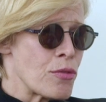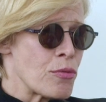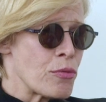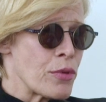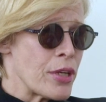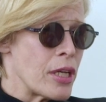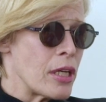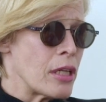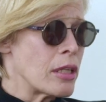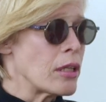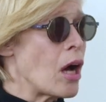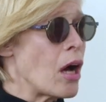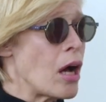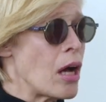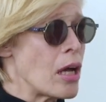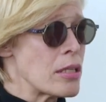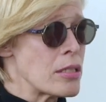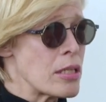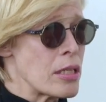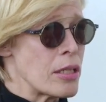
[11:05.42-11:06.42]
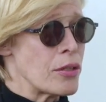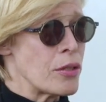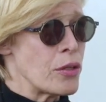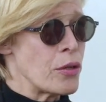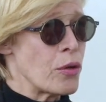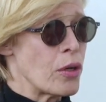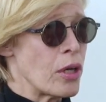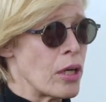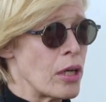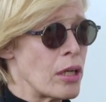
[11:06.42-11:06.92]
3 laws in New
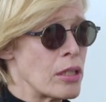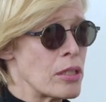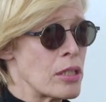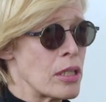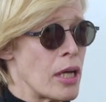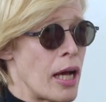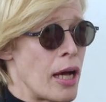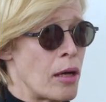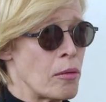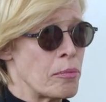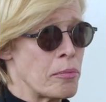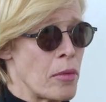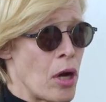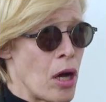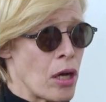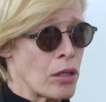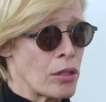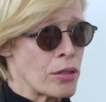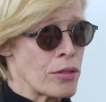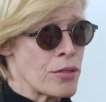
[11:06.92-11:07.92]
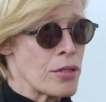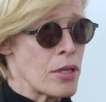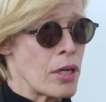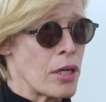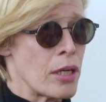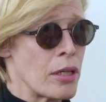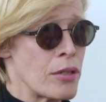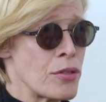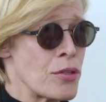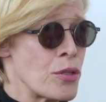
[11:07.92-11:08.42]
York to help models.
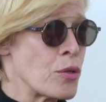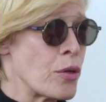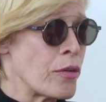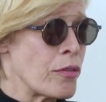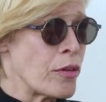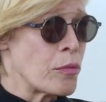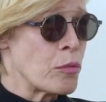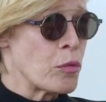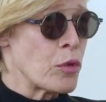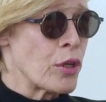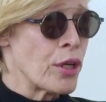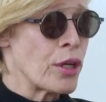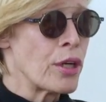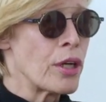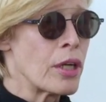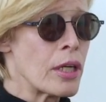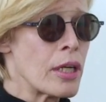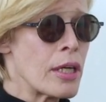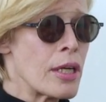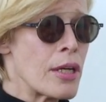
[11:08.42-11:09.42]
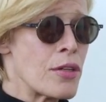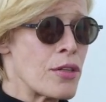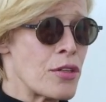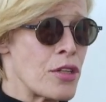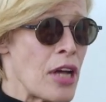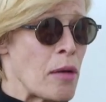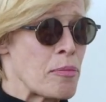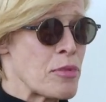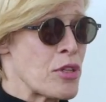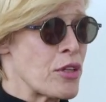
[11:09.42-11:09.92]
2 of them were
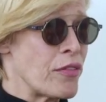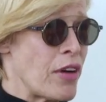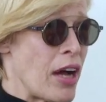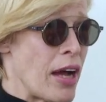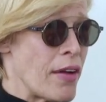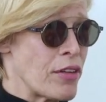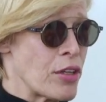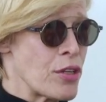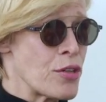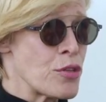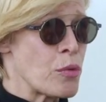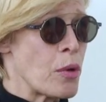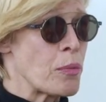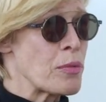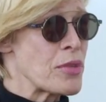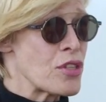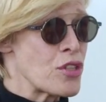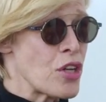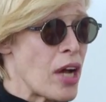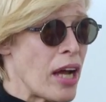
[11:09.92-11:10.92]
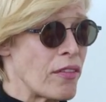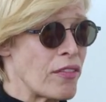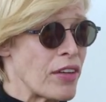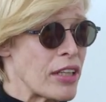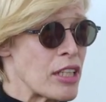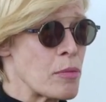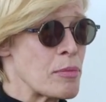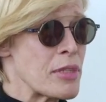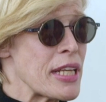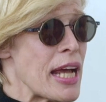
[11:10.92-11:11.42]
to help survivors. One was the Child
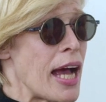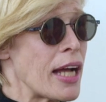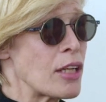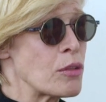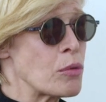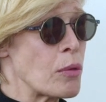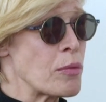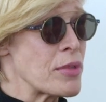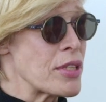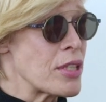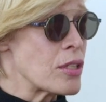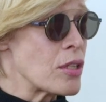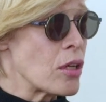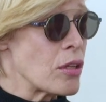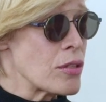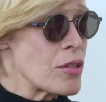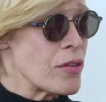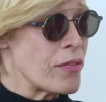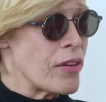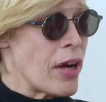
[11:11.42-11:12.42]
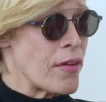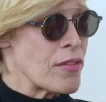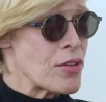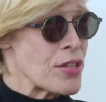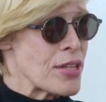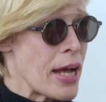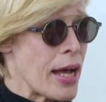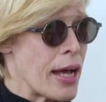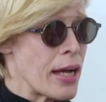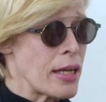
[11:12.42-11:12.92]
Victims Act, one was the Adult
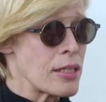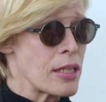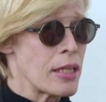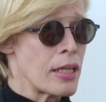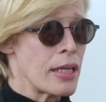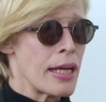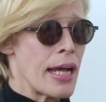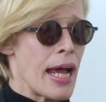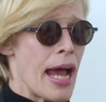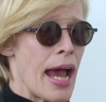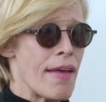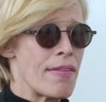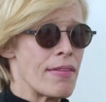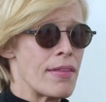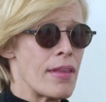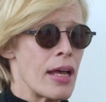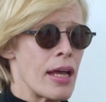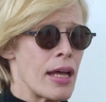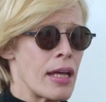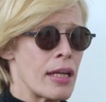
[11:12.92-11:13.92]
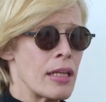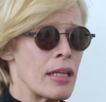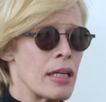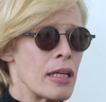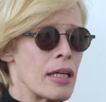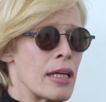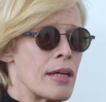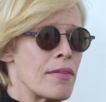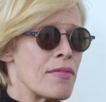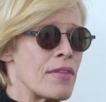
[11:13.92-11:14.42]
Survivors Act. And then
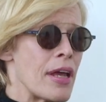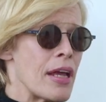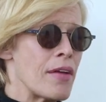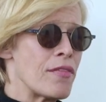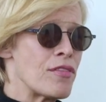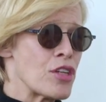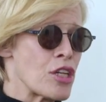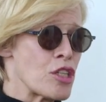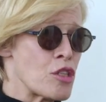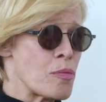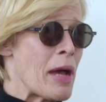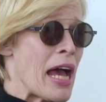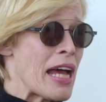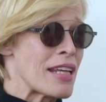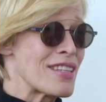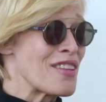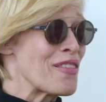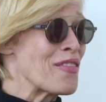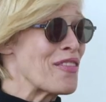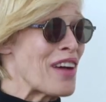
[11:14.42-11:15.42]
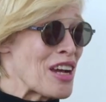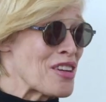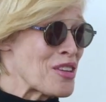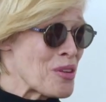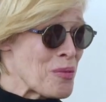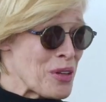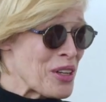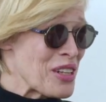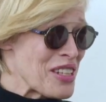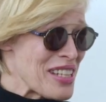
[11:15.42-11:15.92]
they've just passed the
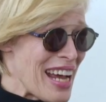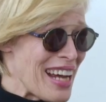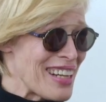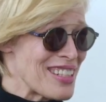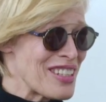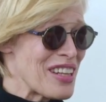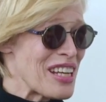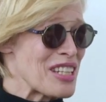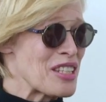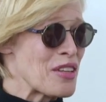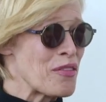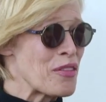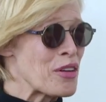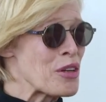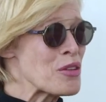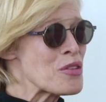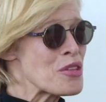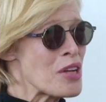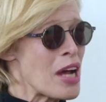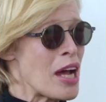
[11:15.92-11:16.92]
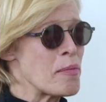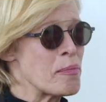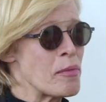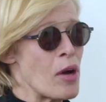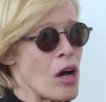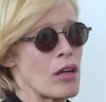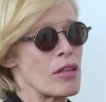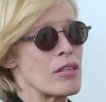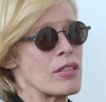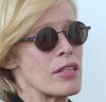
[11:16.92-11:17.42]
Fashion Workers Act. So that's the first time
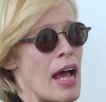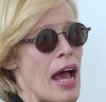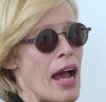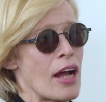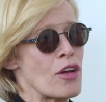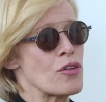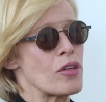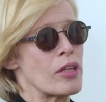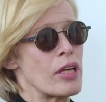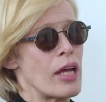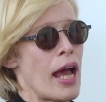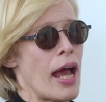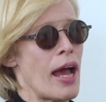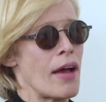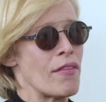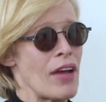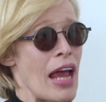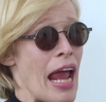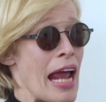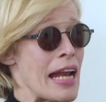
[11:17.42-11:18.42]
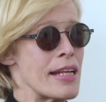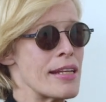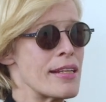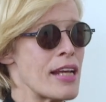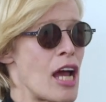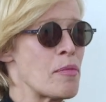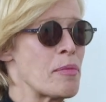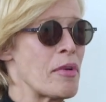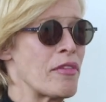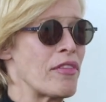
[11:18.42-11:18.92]
models actually have any
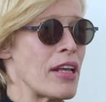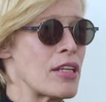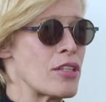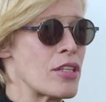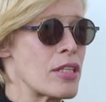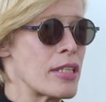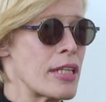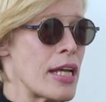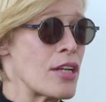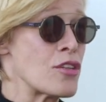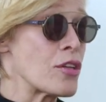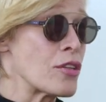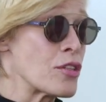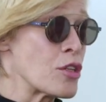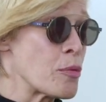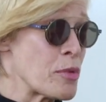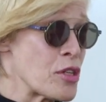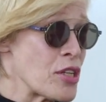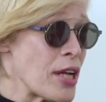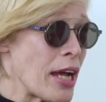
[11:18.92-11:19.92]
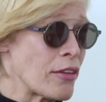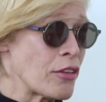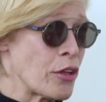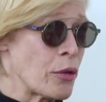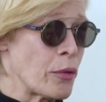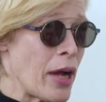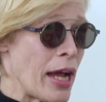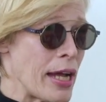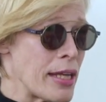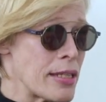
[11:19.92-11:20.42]
type of legislation to protect
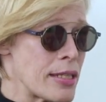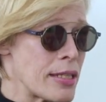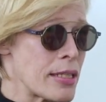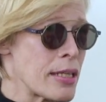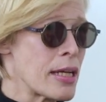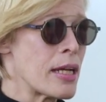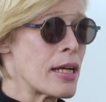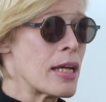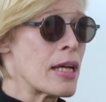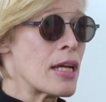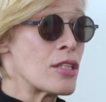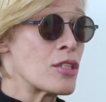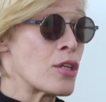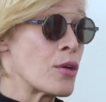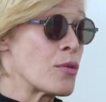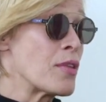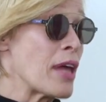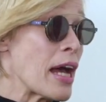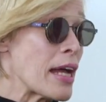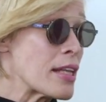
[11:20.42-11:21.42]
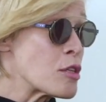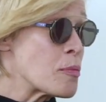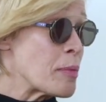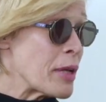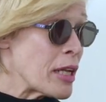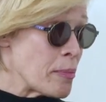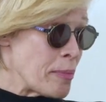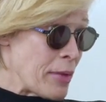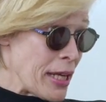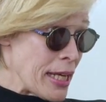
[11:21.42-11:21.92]
their rights. So that's
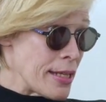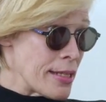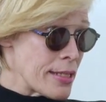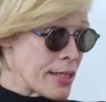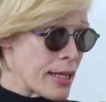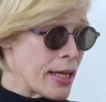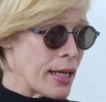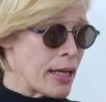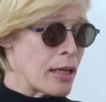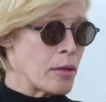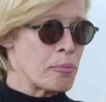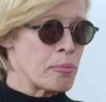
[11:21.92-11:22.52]
been amazing.